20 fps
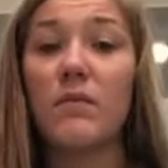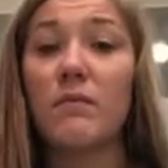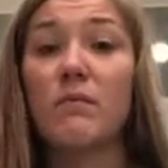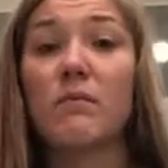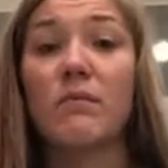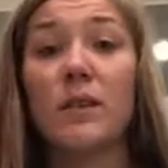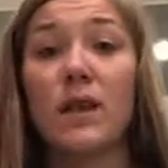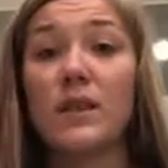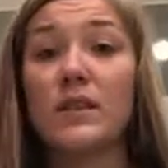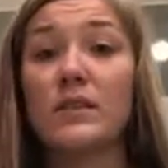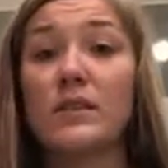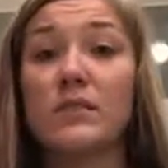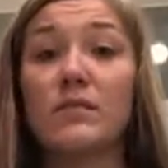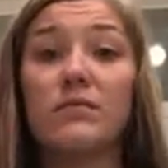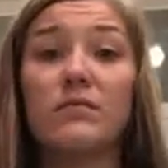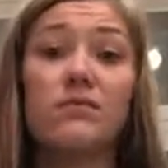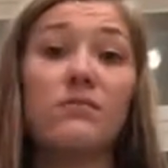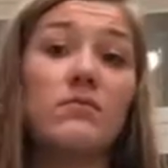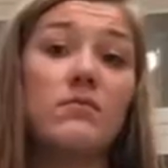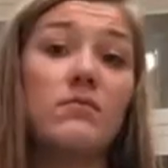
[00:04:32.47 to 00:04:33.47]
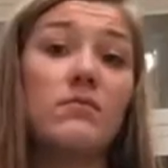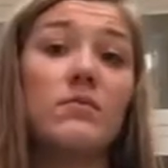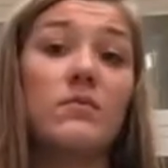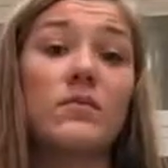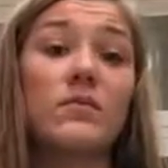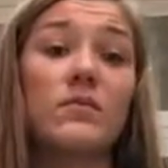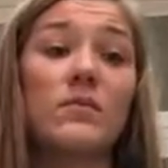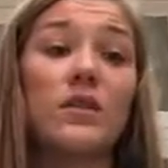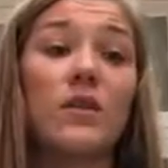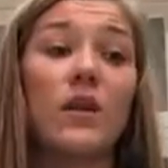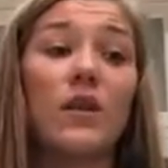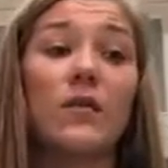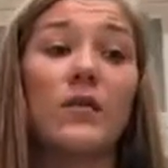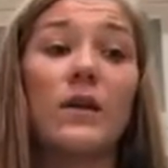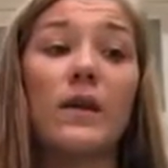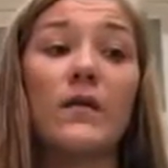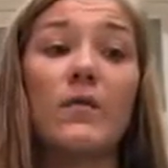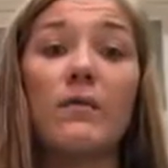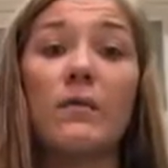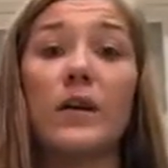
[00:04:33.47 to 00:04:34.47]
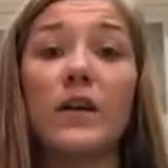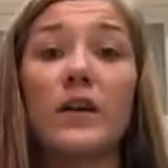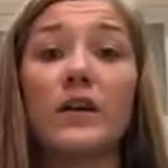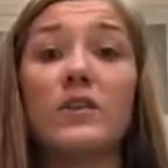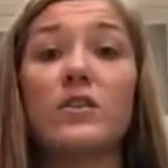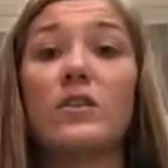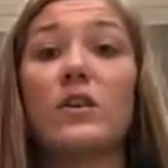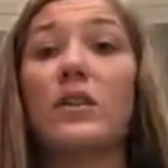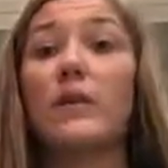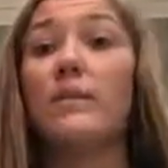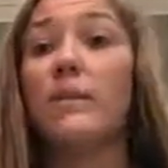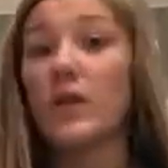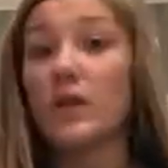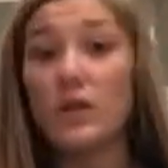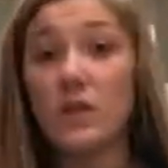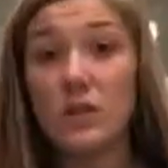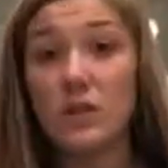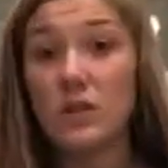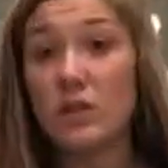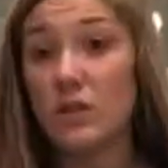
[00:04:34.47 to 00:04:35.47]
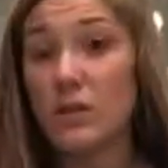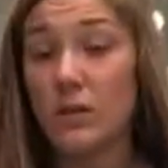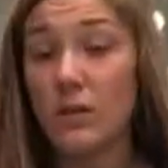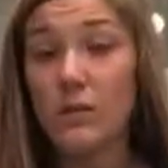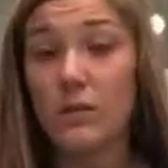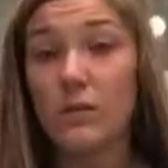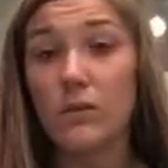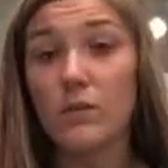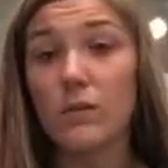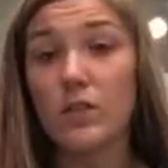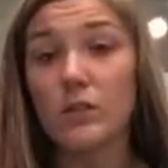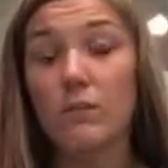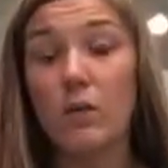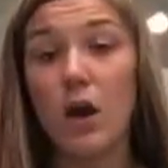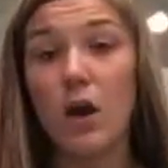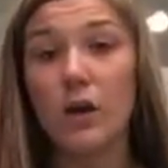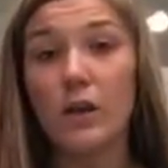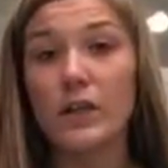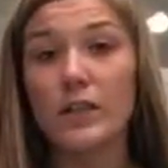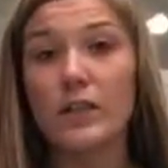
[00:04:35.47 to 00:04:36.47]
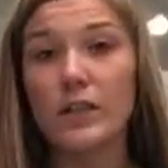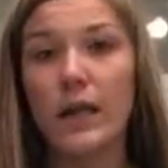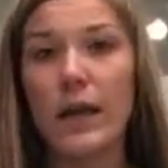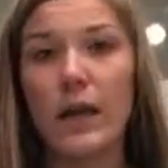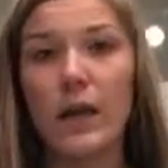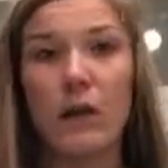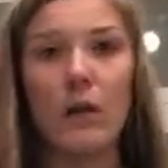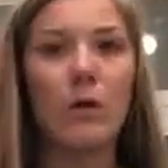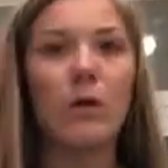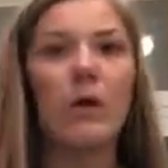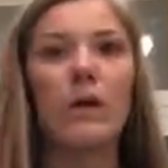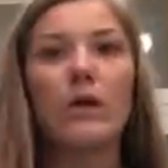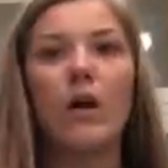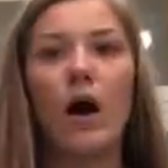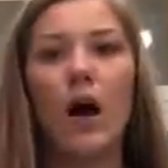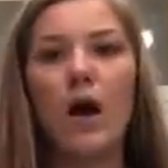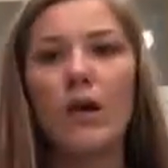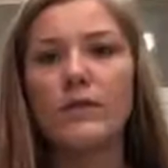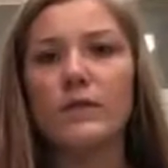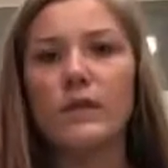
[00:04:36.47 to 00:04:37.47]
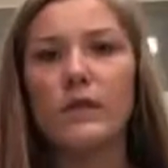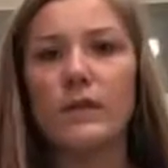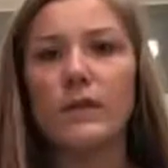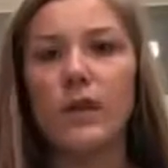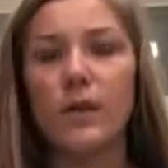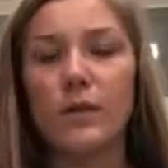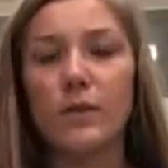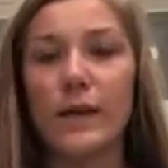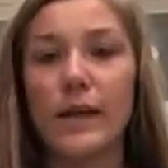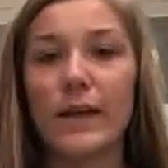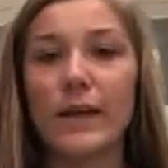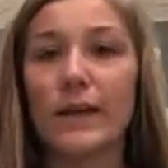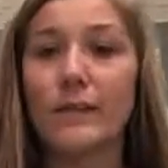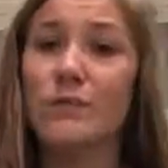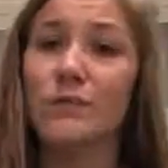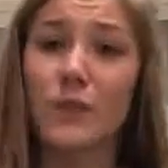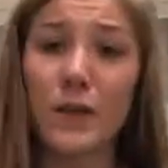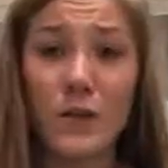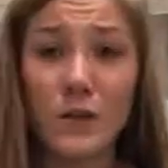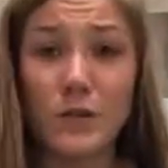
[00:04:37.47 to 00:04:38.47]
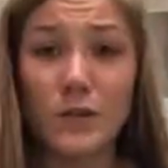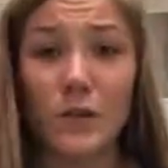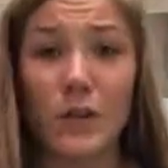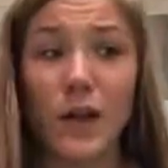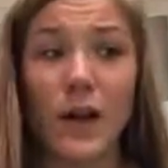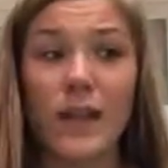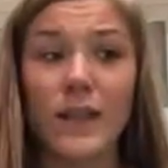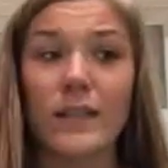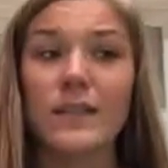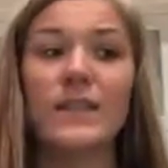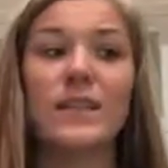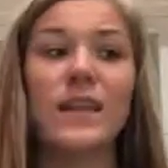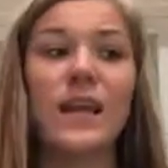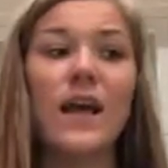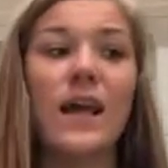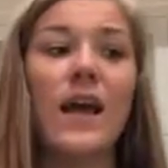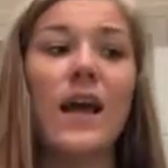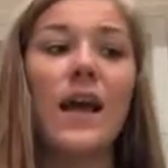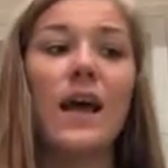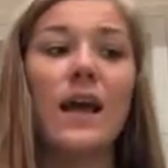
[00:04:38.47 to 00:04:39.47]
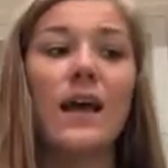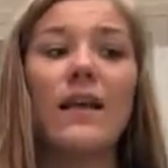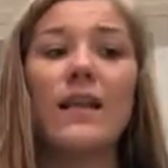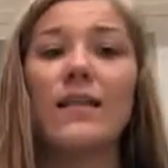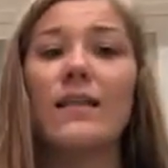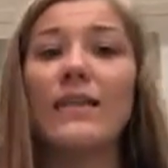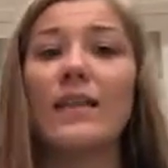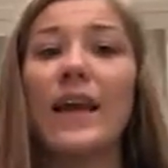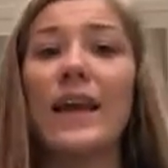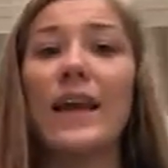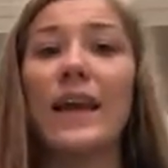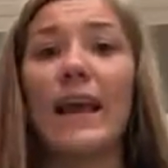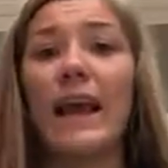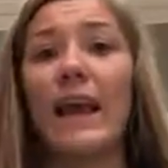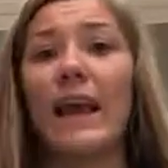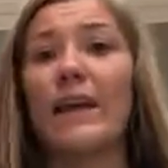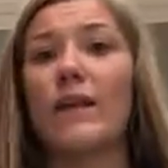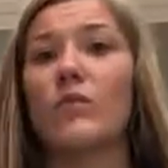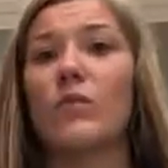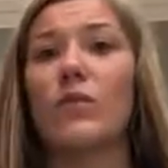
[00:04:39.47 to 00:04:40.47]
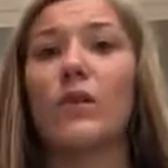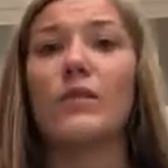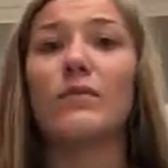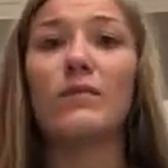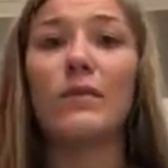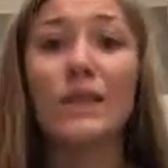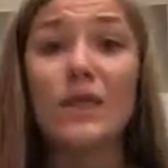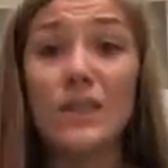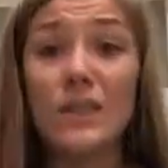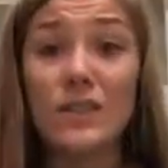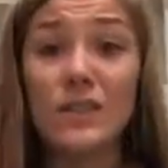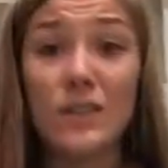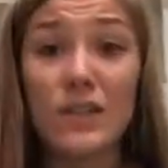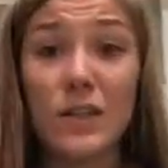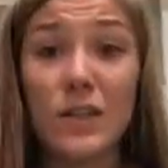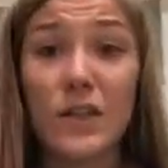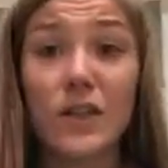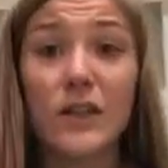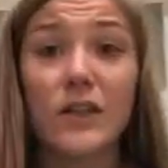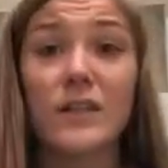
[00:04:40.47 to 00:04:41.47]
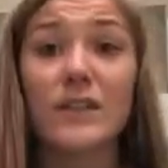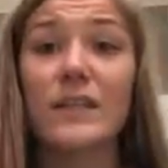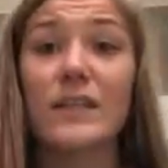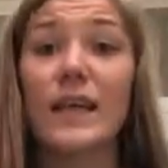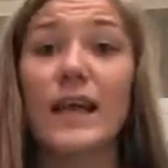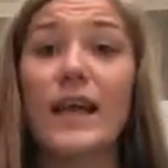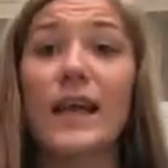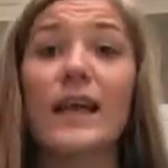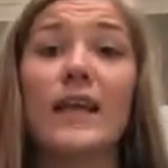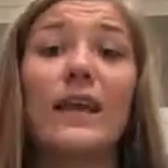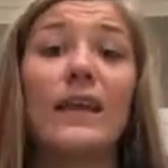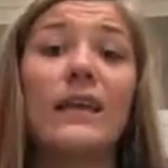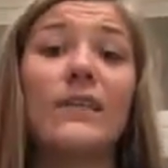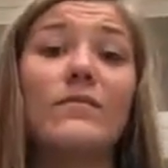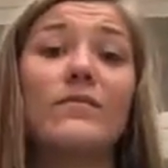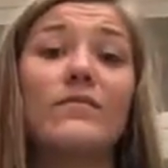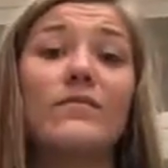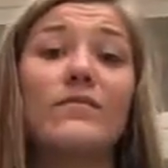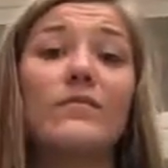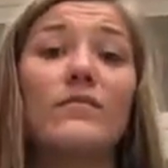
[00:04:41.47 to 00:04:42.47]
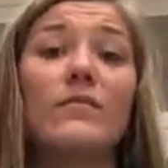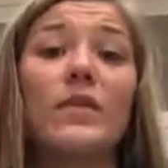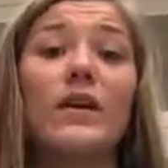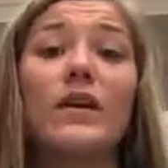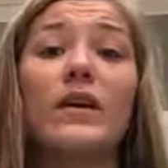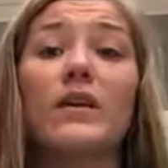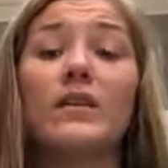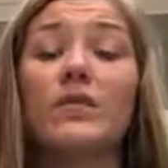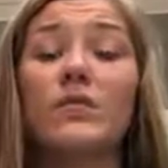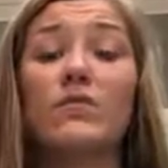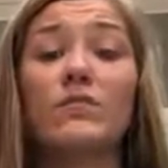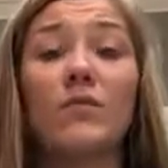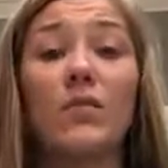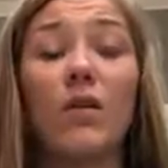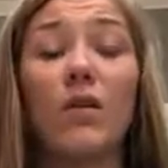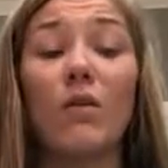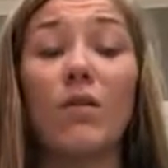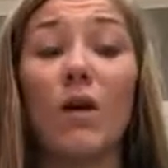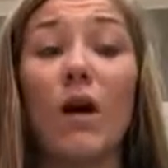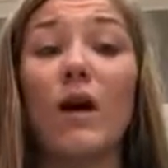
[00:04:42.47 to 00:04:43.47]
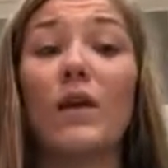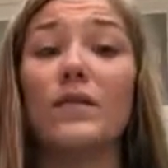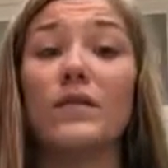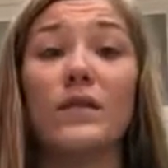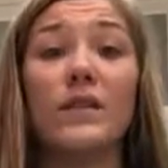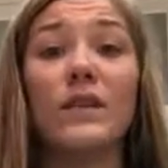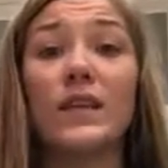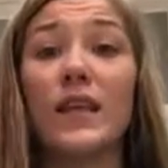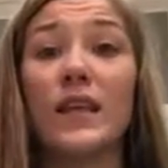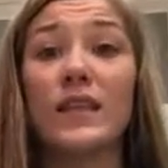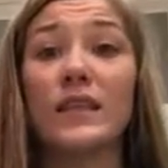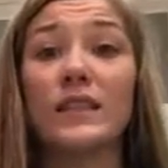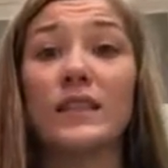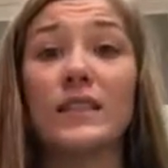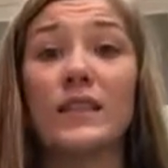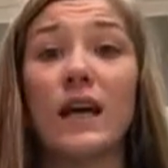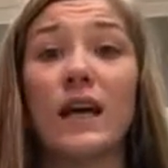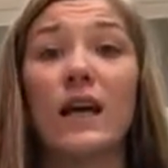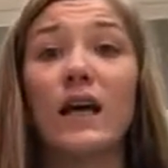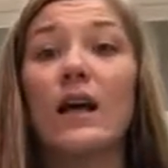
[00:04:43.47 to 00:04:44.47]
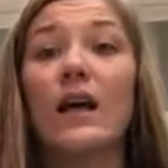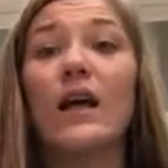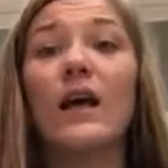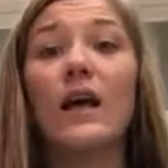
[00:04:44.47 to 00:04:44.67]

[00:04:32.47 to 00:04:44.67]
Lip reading: must celebrate marriages on a much smaller scale, often celebrating in restaurants. They can't wear mini skirts, can't wear a lot of the things that